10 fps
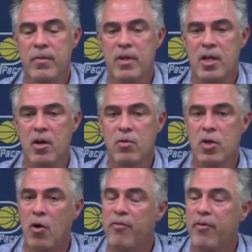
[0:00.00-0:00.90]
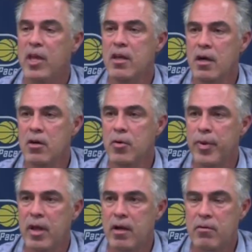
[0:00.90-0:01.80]
you know, go for the younger
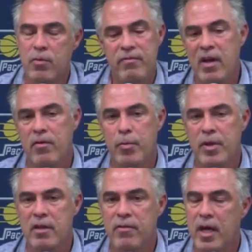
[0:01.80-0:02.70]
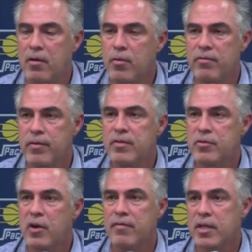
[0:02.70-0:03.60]
player. We've never believed that. We've
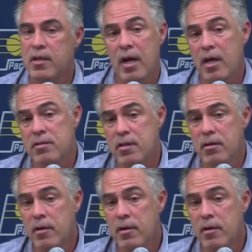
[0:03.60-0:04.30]
drafted guys that